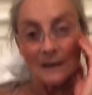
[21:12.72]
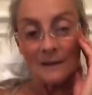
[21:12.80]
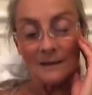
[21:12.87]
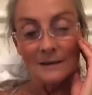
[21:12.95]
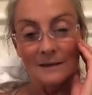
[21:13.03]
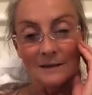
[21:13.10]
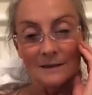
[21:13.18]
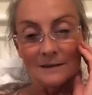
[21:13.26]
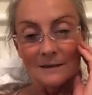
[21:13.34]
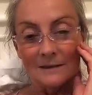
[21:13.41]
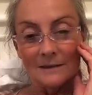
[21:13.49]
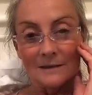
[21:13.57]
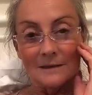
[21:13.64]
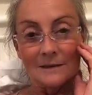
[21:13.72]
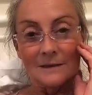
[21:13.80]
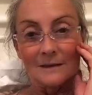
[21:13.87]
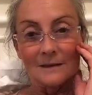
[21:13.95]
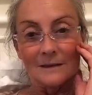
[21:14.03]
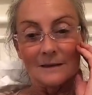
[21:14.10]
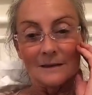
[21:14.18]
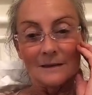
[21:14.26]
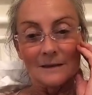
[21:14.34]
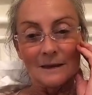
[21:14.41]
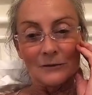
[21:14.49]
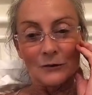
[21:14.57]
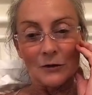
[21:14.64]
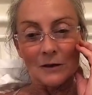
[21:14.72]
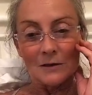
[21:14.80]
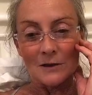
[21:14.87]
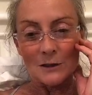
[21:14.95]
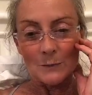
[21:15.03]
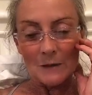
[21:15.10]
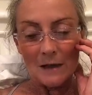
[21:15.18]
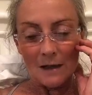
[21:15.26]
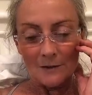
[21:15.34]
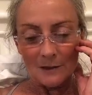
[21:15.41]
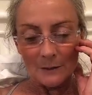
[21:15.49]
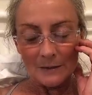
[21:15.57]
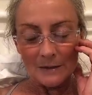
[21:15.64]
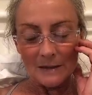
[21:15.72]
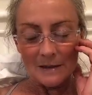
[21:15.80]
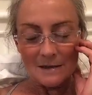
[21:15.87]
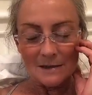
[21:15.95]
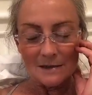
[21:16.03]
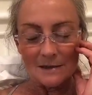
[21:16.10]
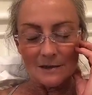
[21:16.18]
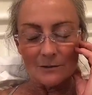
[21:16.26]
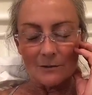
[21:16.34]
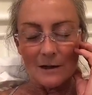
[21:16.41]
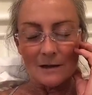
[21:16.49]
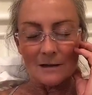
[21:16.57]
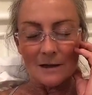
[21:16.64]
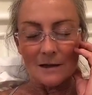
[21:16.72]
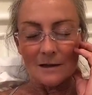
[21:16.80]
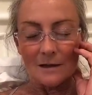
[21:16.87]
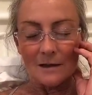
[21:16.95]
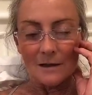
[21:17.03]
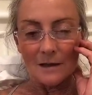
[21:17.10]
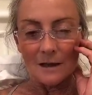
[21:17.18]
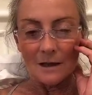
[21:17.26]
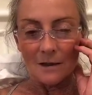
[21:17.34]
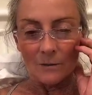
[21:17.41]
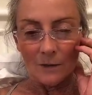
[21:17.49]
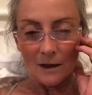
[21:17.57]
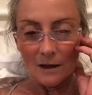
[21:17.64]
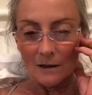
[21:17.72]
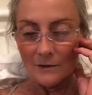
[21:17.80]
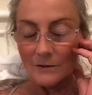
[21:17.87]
yeah. If you can just be in the peace and surrender and in the now, wow,